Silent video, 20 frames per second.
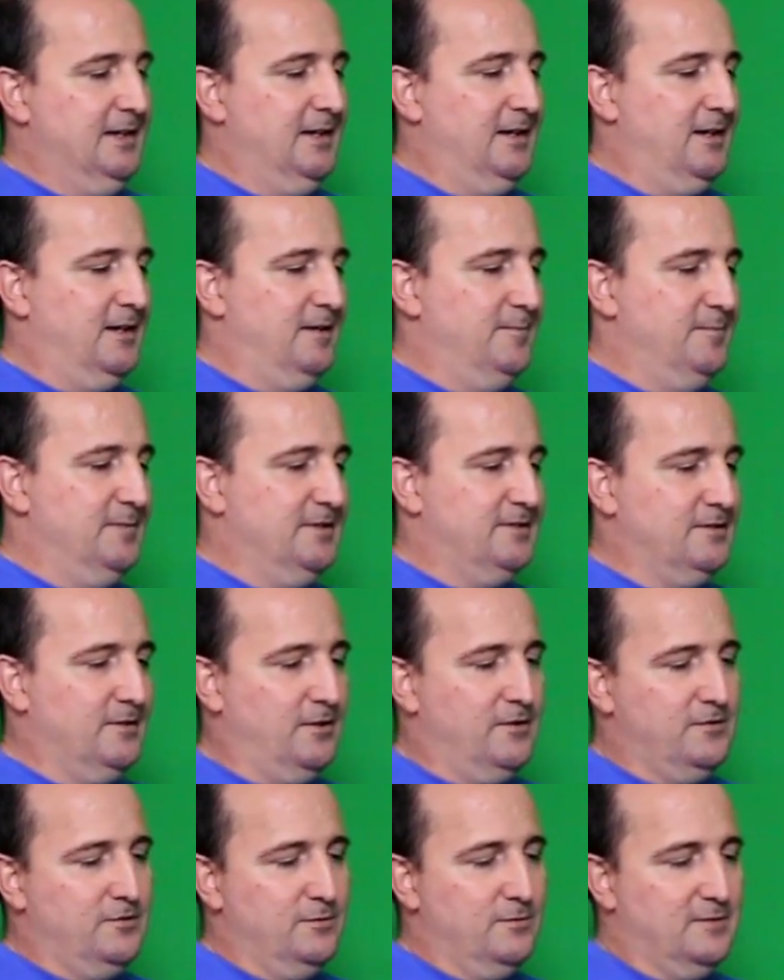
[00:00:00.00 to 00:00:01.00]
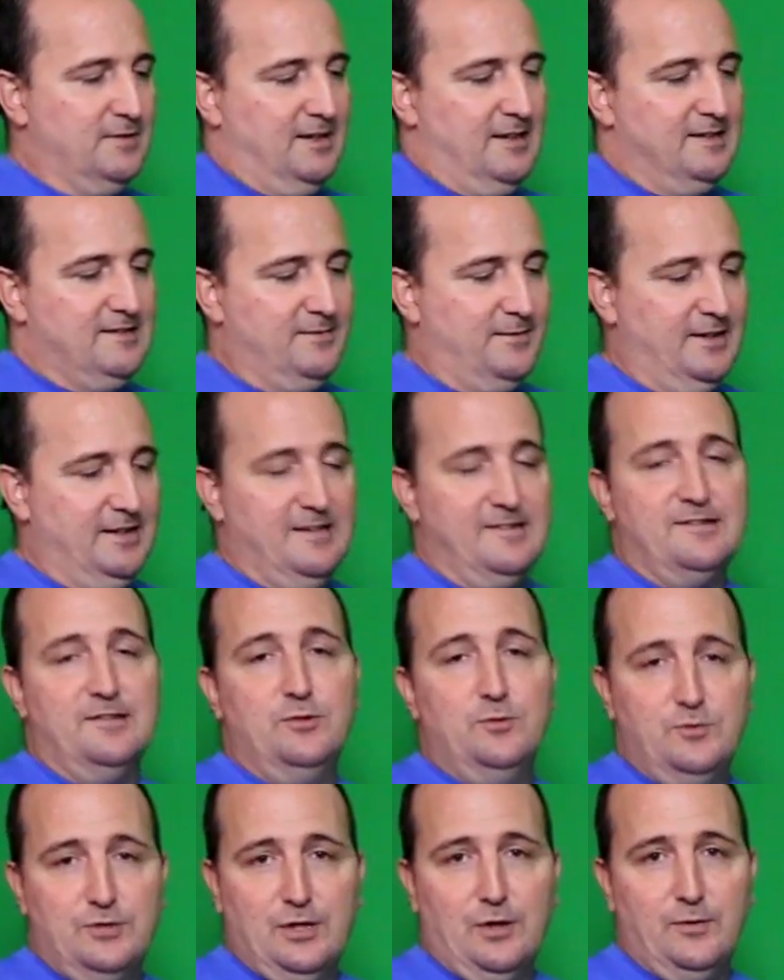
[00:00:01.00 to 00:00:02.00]
Um, it's also classified as
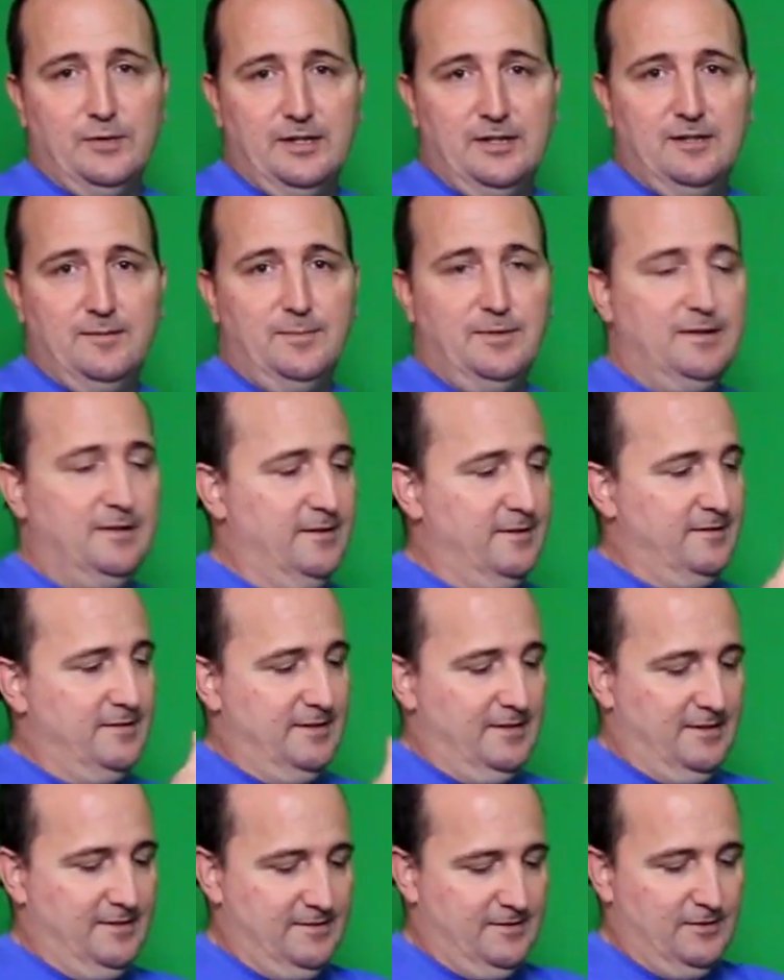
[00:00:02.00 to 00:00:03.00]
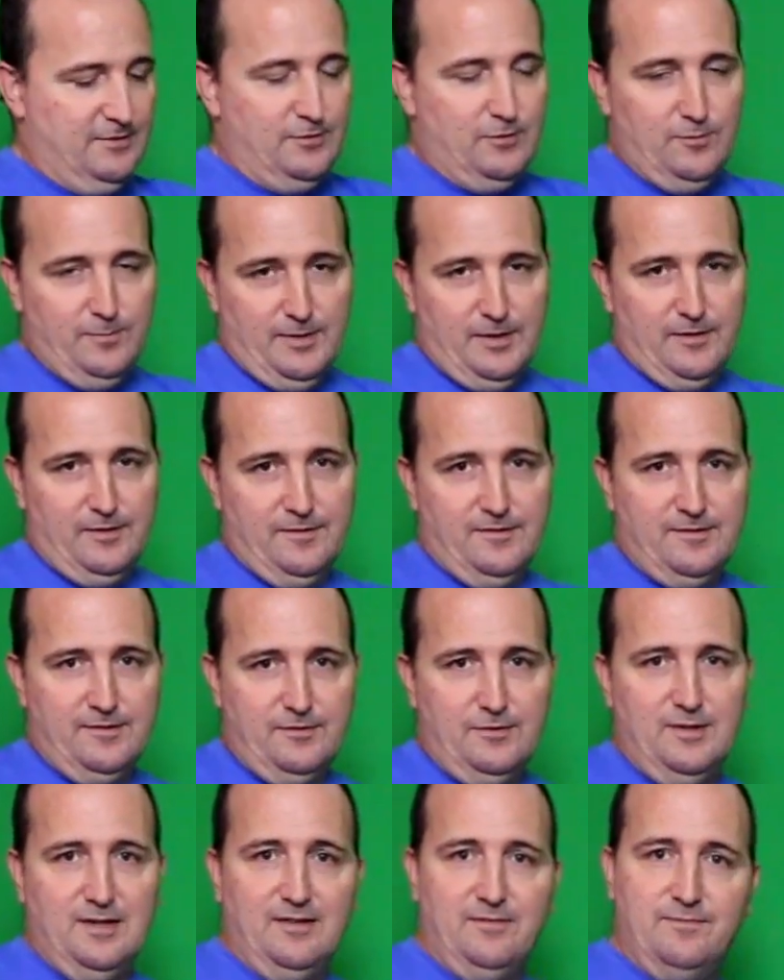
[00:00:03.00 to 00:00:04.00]
a Newtonian because it has the two mirrors.
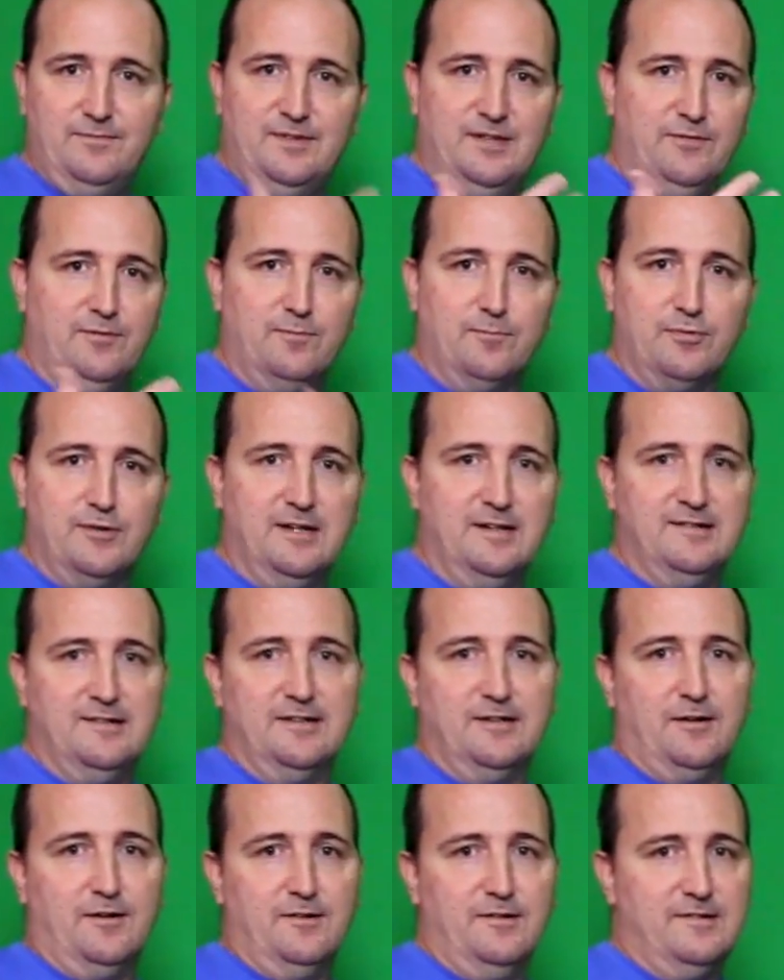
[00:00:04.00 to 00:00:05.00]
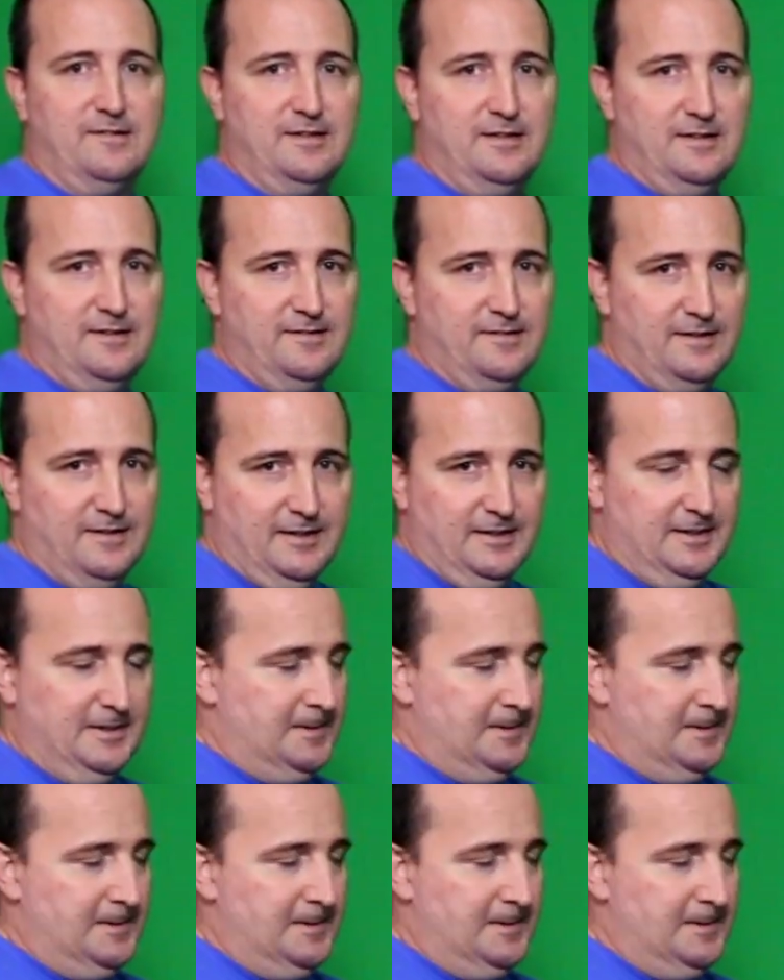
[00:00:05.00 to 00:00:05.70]
You have different brands like R Cs.